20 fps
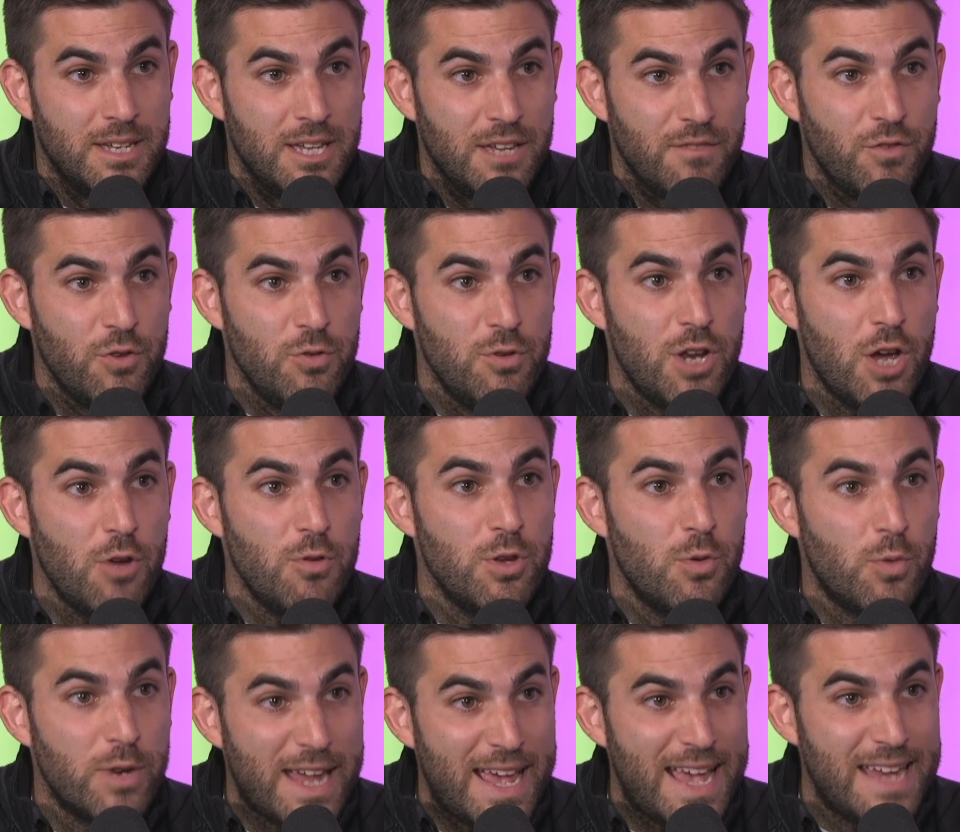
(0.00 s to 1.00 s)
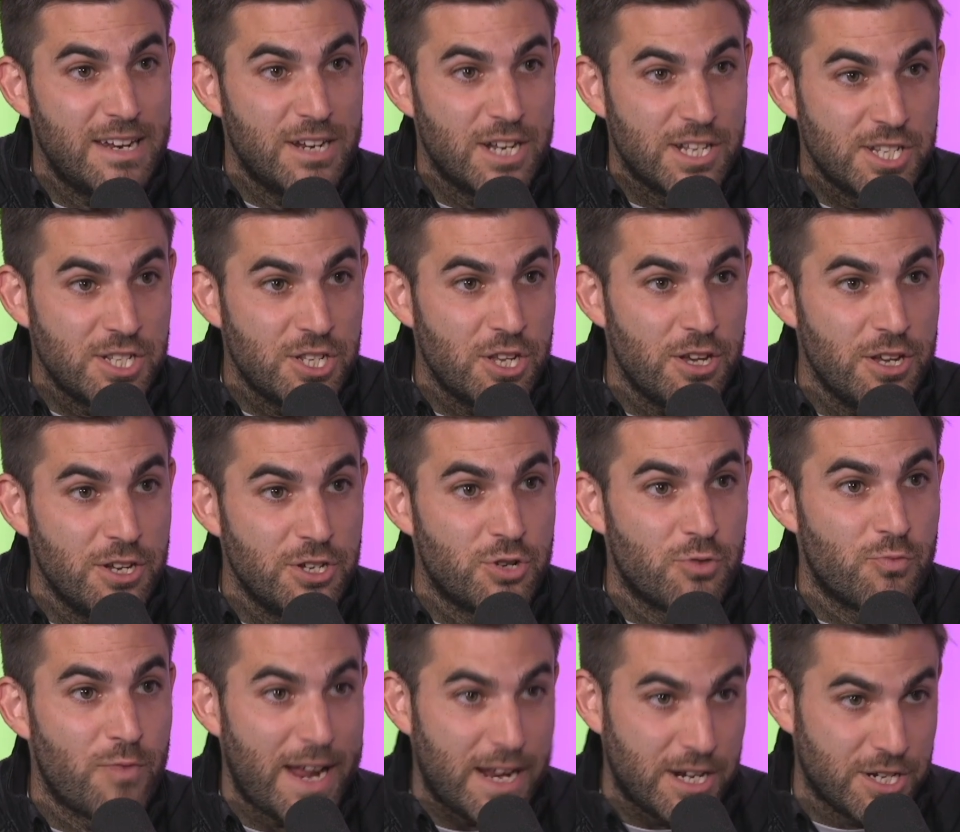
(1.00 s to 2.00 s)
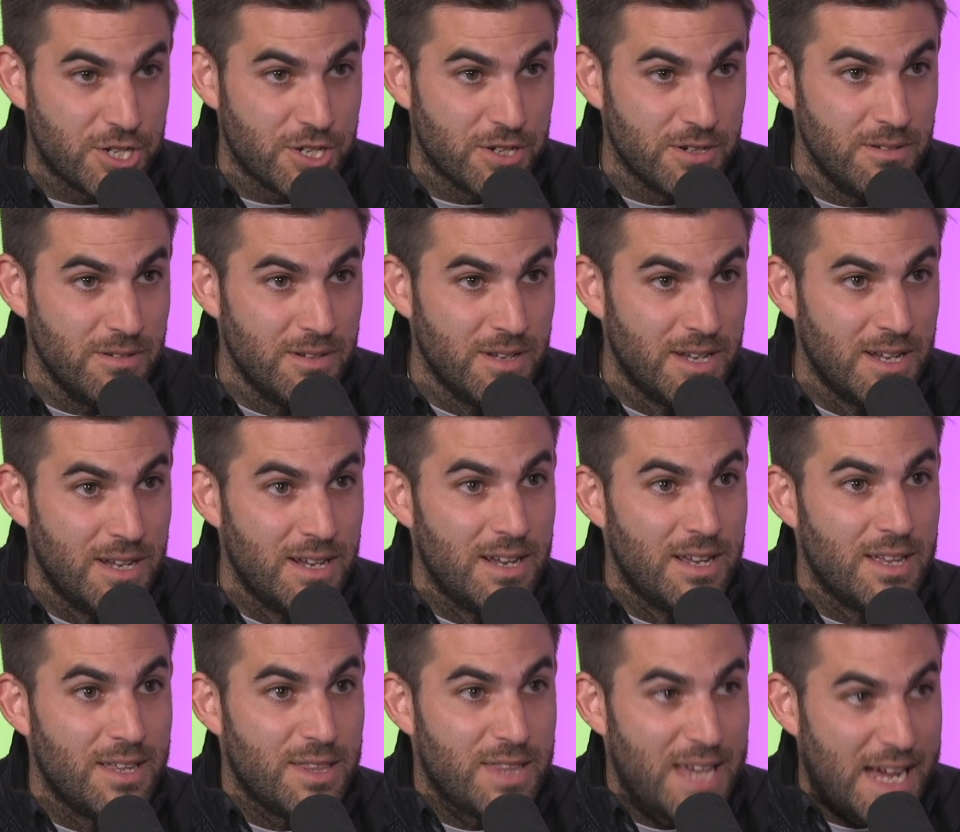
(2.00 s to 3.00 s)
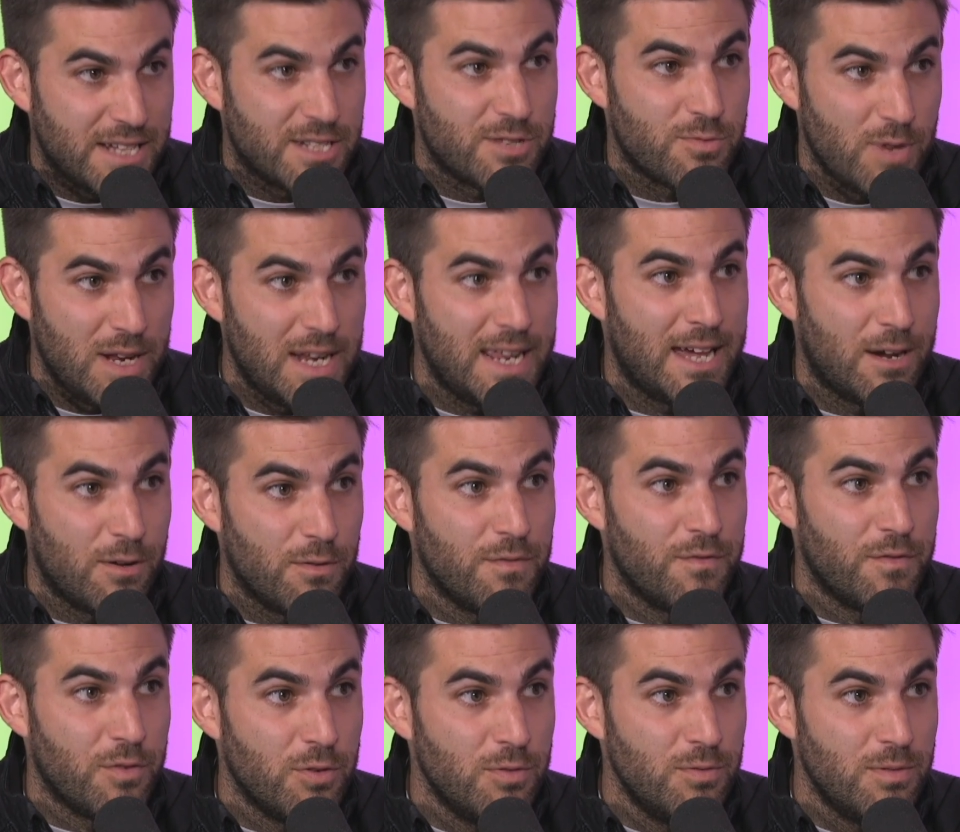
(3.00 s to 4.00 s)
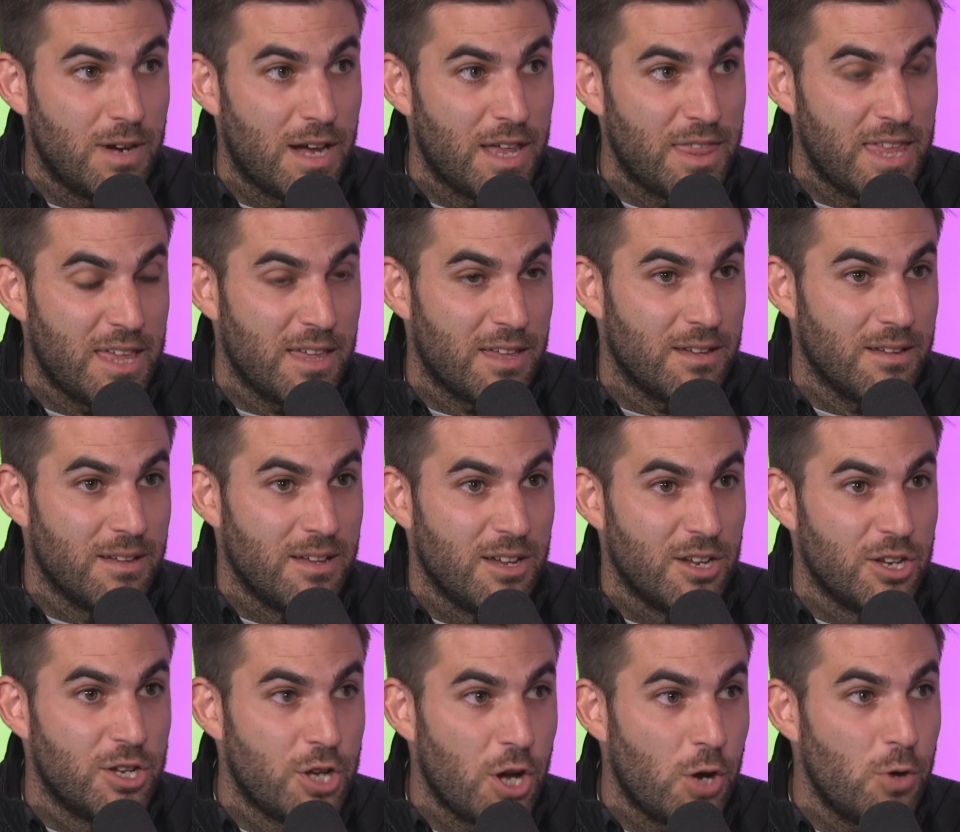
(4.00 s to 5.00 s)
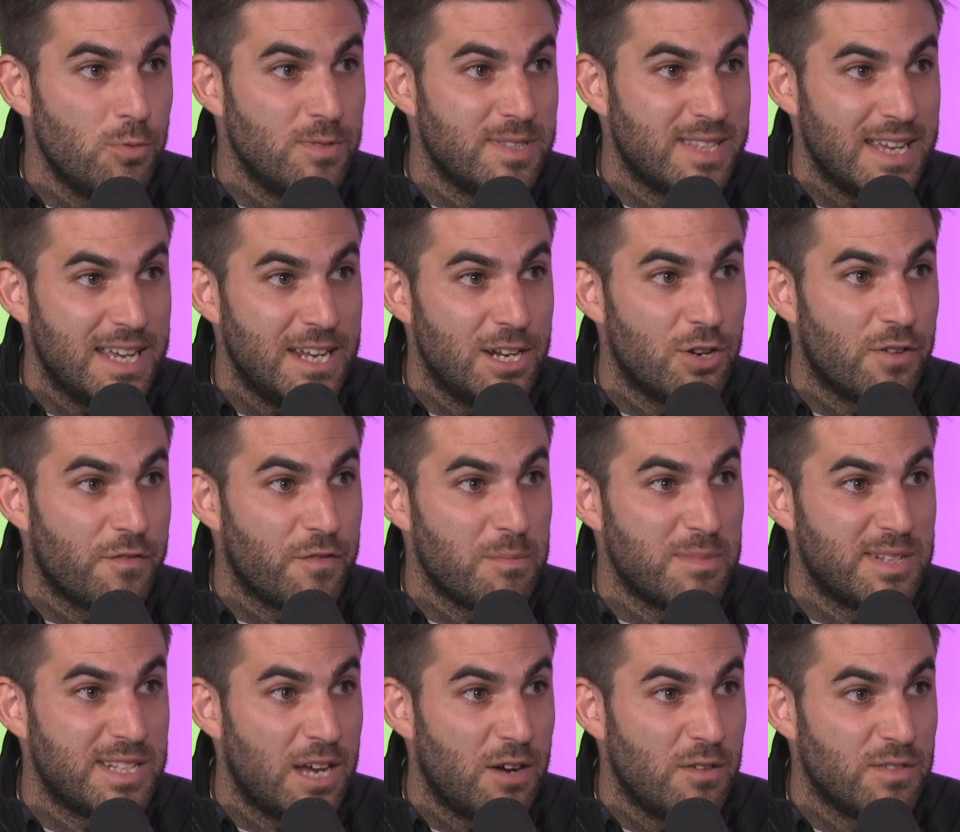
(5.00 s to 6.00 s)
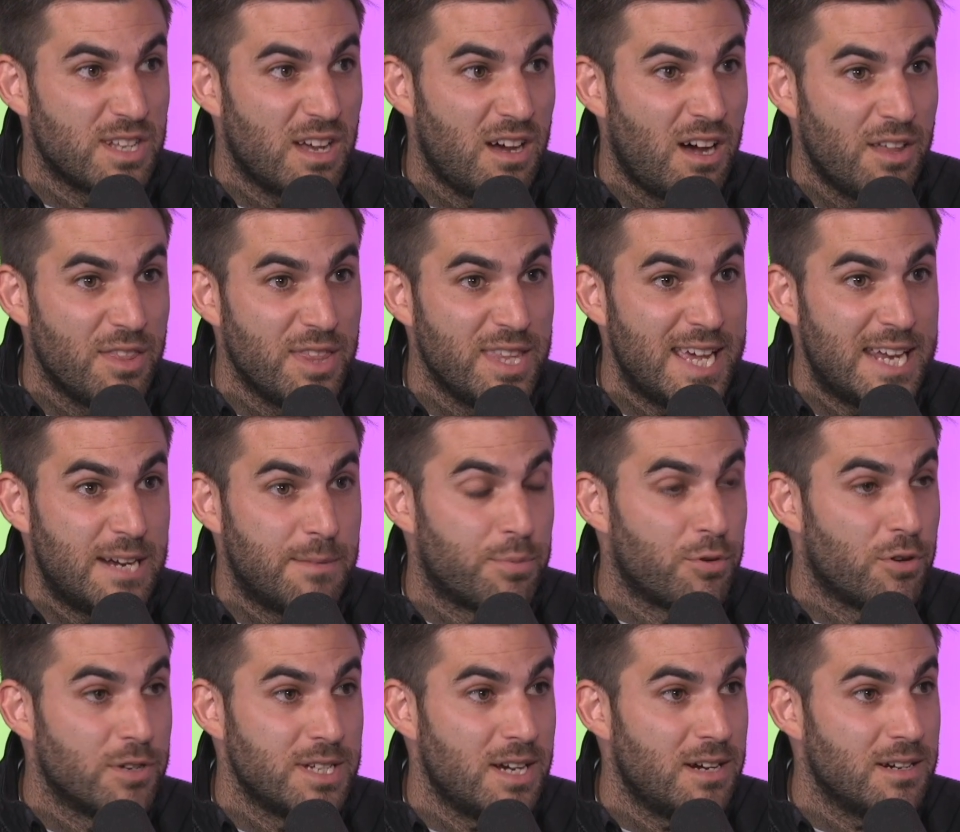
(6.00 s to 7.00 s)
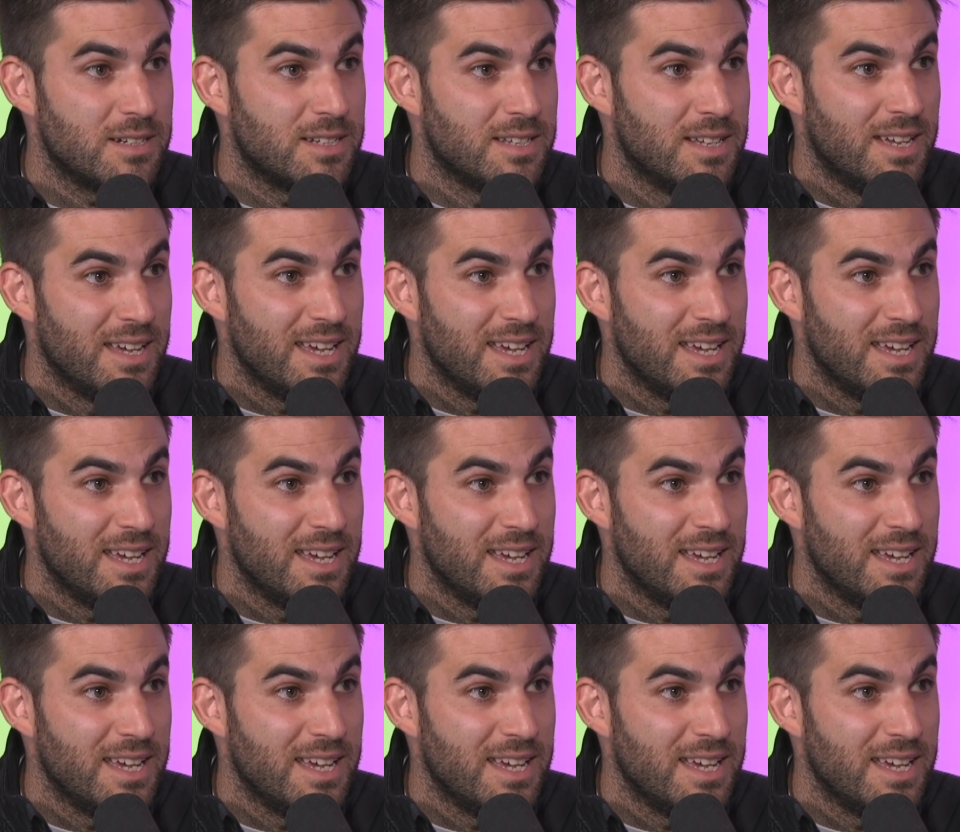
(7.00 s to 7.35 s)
If you know you want to head in a certain direction, that's really helpful. I think goals in and of themselves aren't the end product.